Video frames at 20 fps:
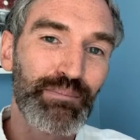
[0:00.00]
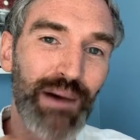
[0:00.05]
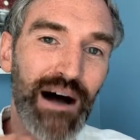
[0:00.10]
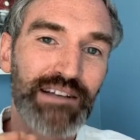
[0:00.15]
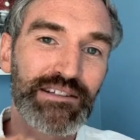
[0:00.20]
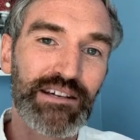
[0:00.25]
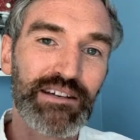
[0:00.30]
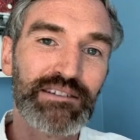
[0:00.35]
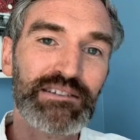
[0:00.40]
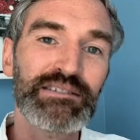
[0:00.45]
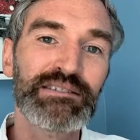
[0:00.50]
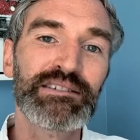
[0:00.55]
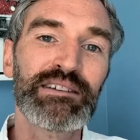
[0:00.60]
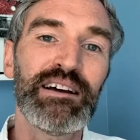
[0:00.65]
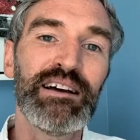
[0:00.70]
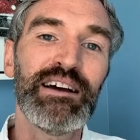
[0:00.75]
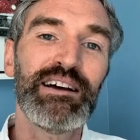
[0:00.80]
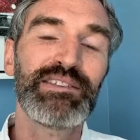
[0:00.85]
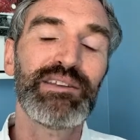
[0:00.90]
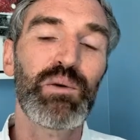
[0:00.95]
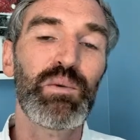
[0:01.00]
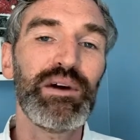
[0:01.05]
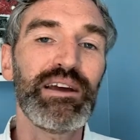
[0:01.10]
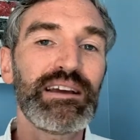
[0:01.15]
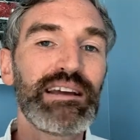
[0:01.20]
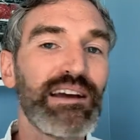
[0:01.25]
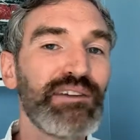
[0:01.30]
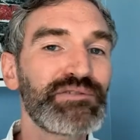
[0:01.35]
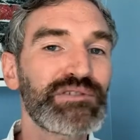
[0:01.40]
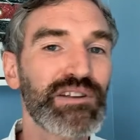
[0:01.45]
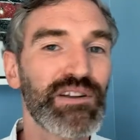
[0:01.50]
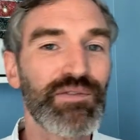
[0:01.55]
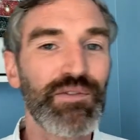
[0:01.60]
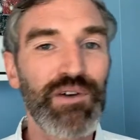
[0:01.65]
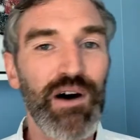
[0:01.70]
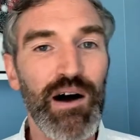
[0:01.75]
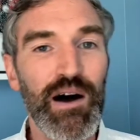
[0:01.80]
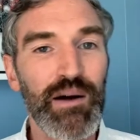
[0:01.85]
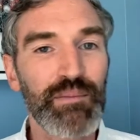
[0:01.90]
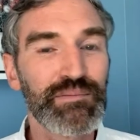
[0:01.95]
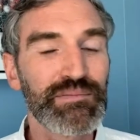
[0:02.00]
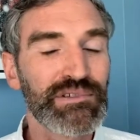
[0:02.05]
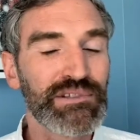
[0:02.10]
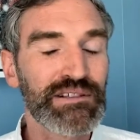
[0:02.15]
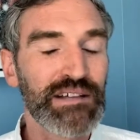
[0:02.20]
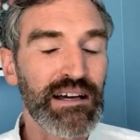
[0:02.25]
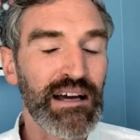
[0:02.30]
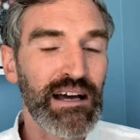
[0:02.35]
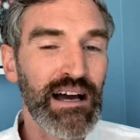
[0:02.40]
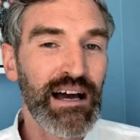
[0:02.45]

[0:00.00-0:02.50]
buttons that we give to the firm's